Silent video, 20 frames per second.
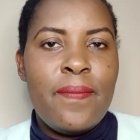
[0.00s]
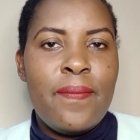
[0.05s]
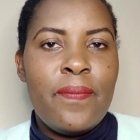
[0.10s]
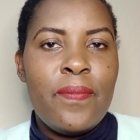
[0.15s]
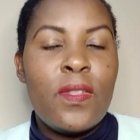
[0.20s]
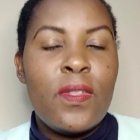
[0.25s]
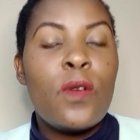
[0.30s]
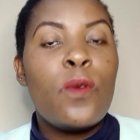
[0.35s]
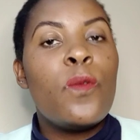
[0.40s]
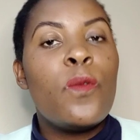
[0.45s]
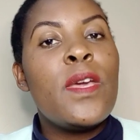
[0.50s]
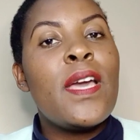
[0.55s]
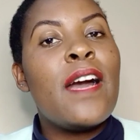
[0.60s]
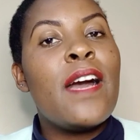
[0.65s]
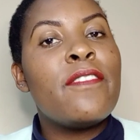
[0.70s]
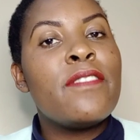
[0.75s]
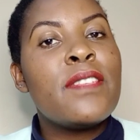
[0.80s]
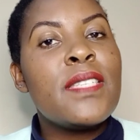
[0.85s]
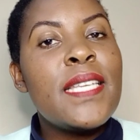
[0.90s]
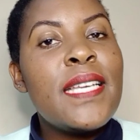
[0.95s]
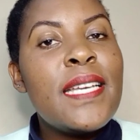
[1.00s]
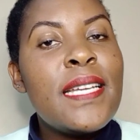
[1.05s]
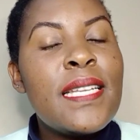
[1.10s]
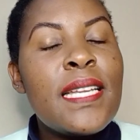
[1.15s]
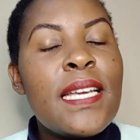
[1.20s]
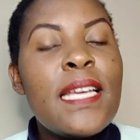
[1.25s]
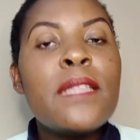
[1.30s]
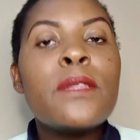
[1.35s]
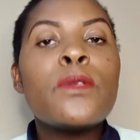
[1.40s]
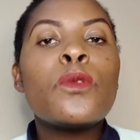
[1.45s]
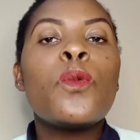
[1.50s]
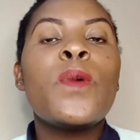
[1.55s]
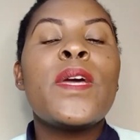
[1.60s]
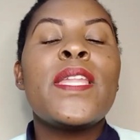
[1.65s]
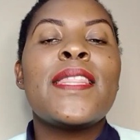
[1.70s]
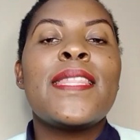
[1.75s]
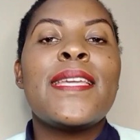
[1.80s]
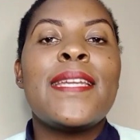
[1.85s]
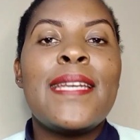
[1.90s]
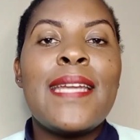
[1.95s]
We have said it when the
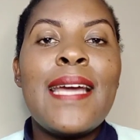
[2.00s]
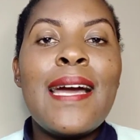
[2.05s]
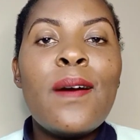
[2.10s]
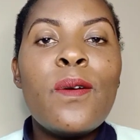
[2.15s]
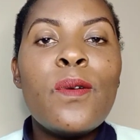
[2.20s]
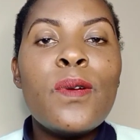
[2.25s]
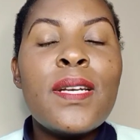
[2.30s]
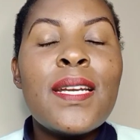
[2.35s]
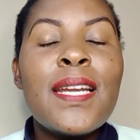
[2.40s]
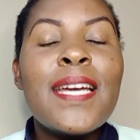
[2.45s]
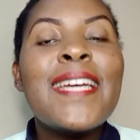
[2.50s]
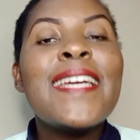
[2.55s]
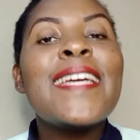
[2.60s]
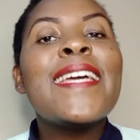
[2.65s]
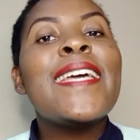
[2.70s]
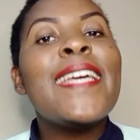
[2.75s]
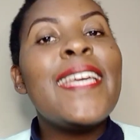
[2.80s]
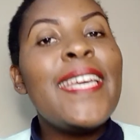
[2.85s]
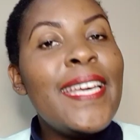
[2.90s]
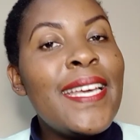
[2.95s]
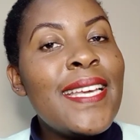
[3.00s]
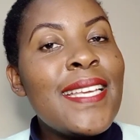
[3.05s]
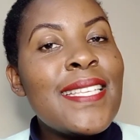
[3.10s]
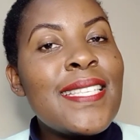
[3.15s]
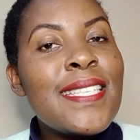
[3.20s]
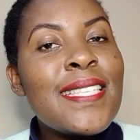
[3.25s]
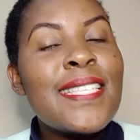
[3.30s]
noun is